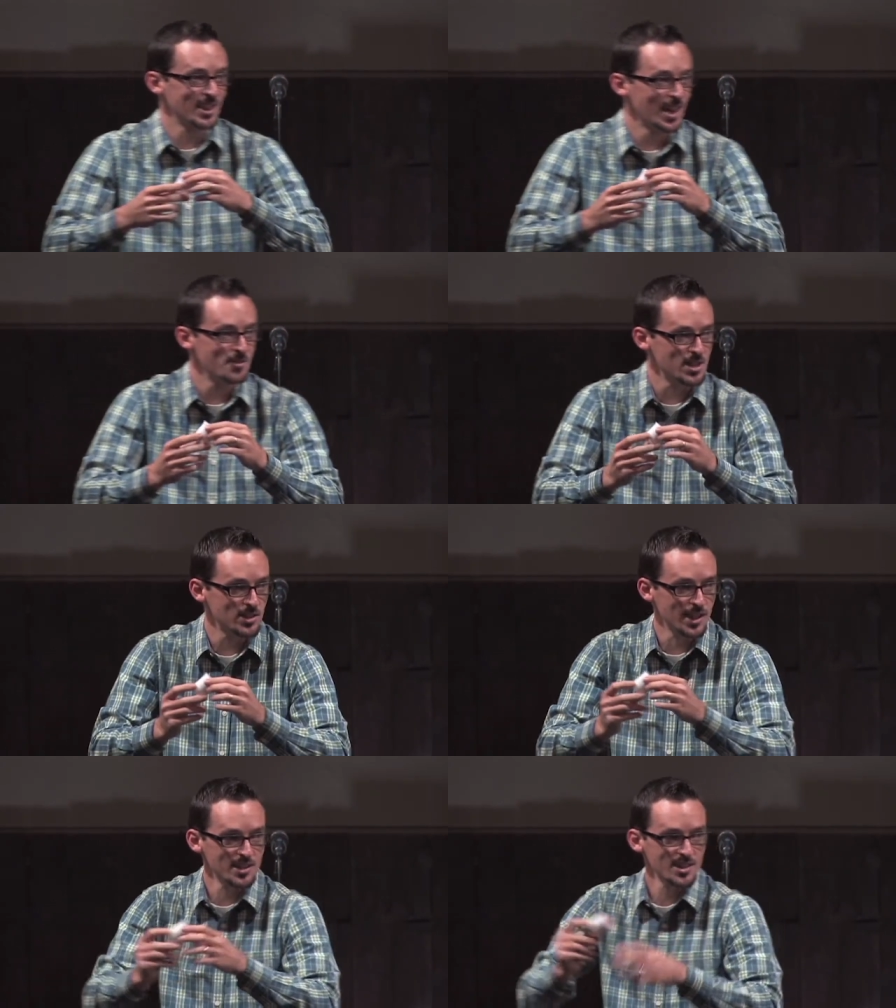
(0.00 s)
I love these
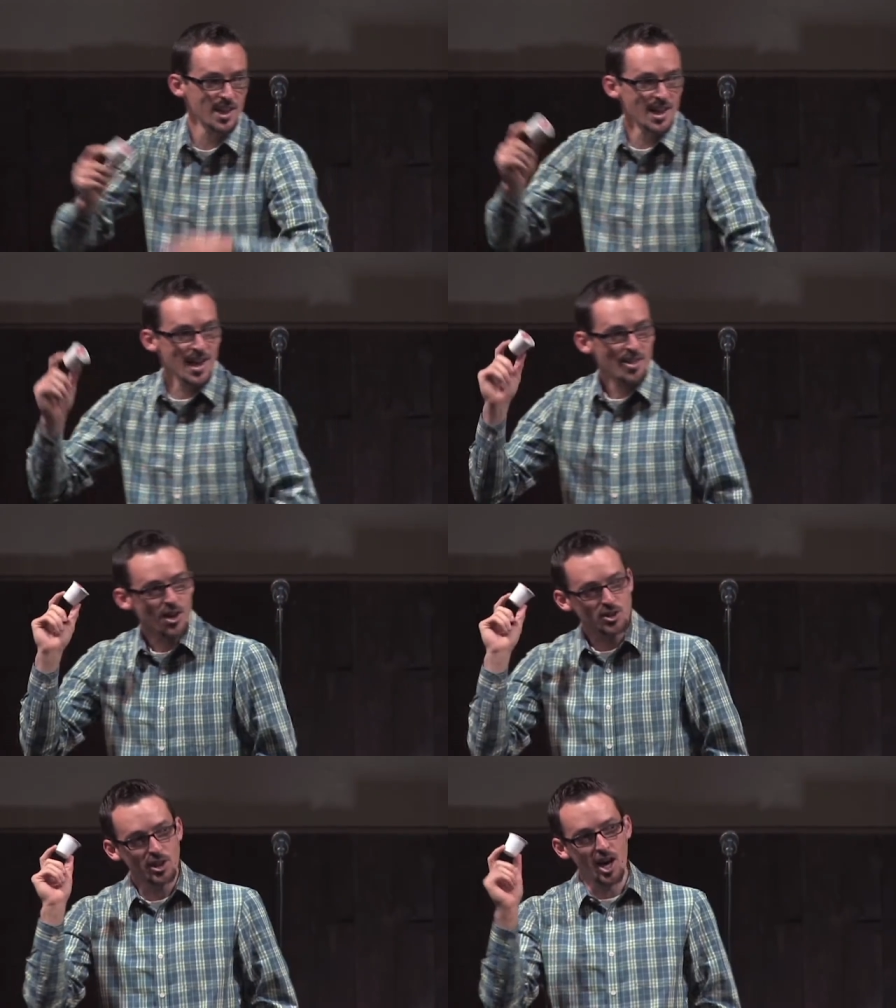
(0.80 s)
things.
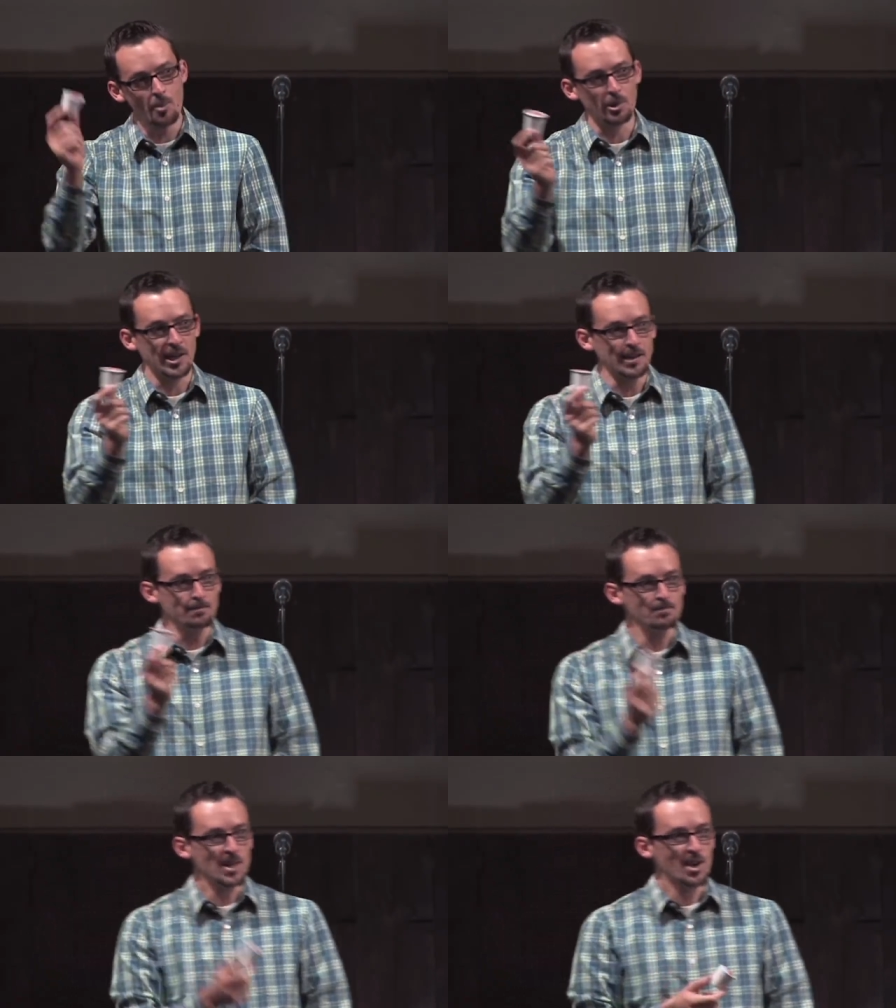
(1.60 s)
There's a company
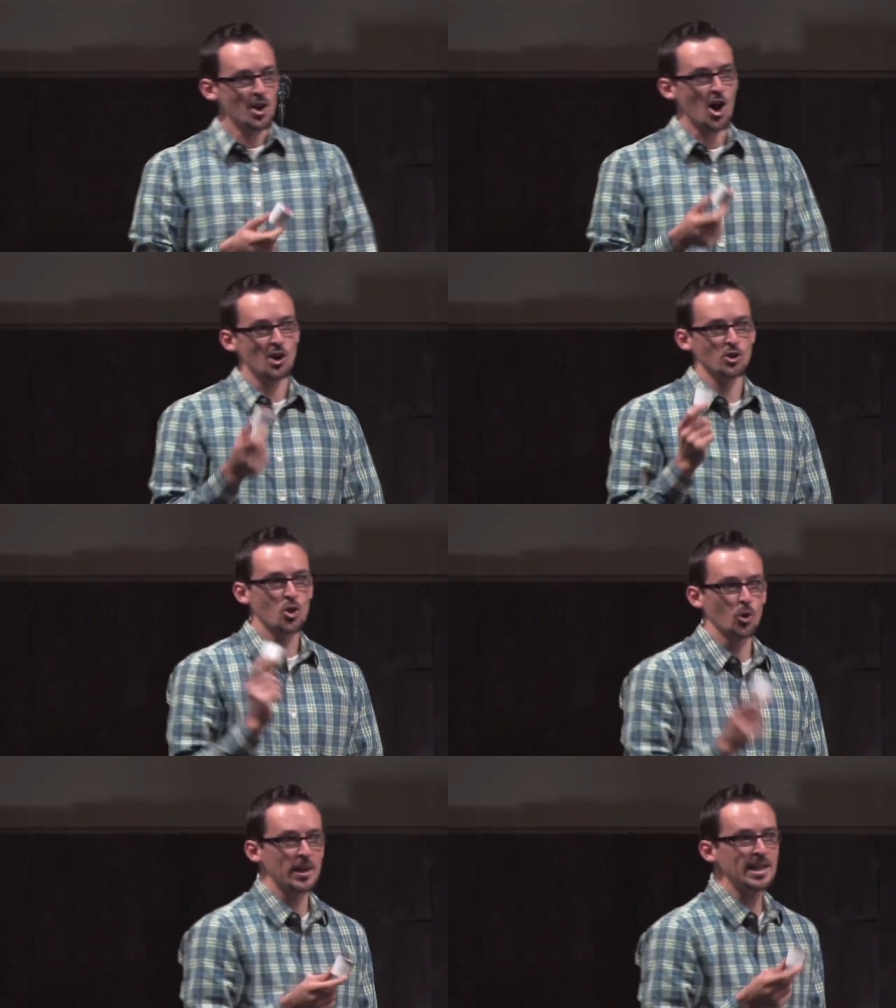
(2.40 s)
called
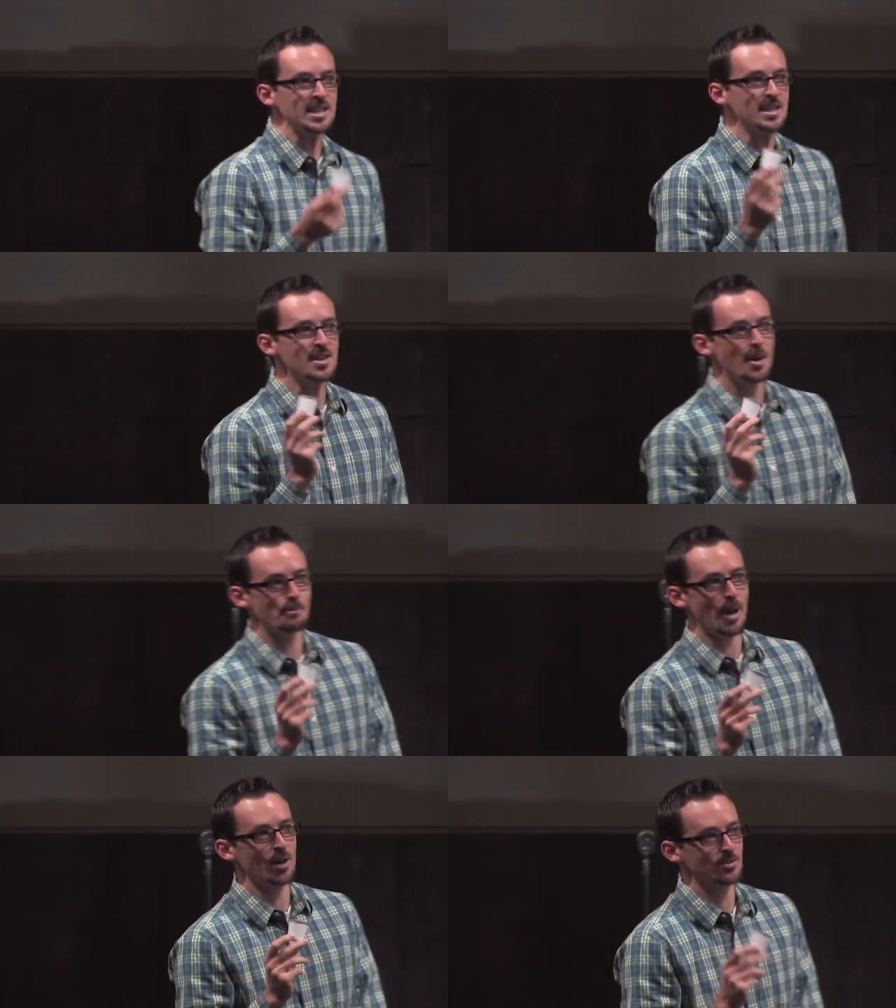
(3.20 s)
Green
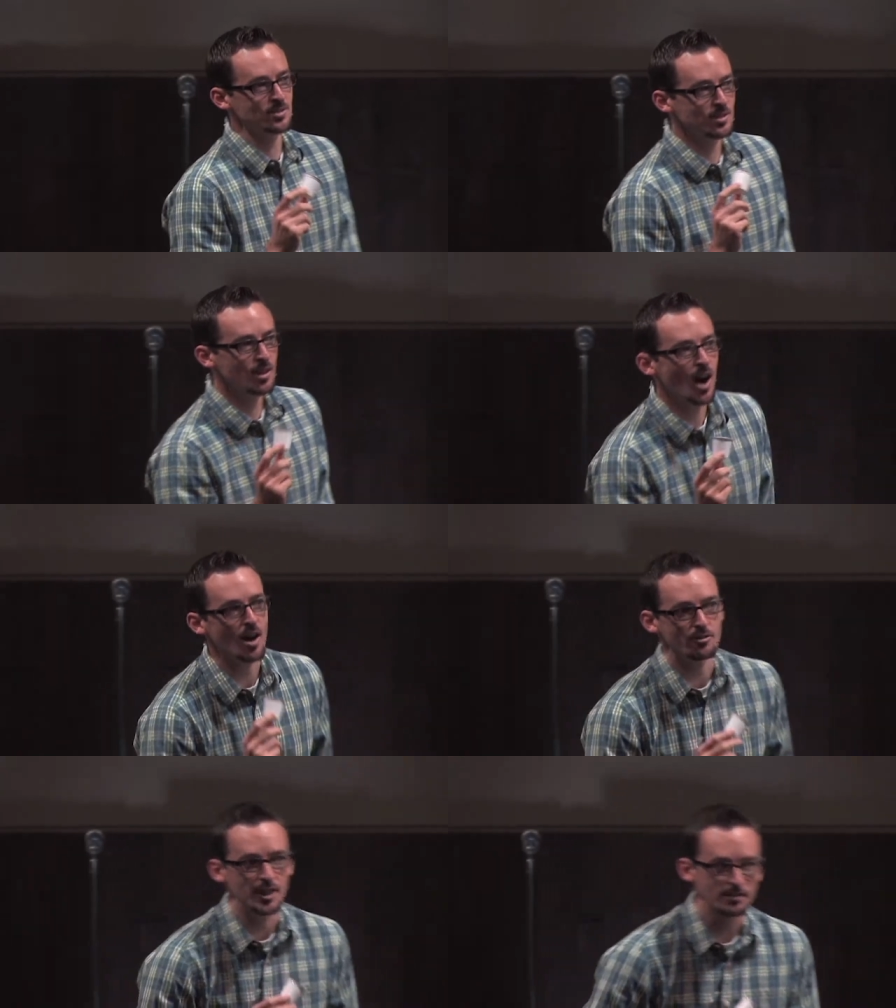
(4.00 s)
Mountain
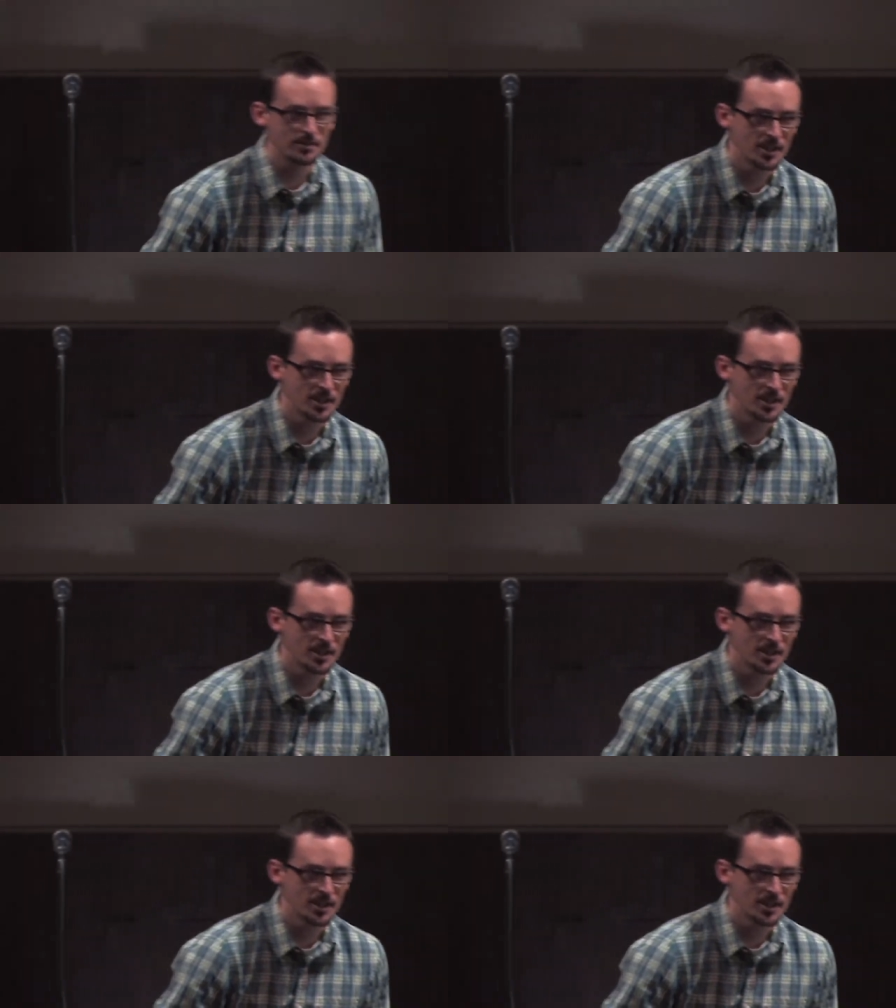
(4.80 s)
Coffee.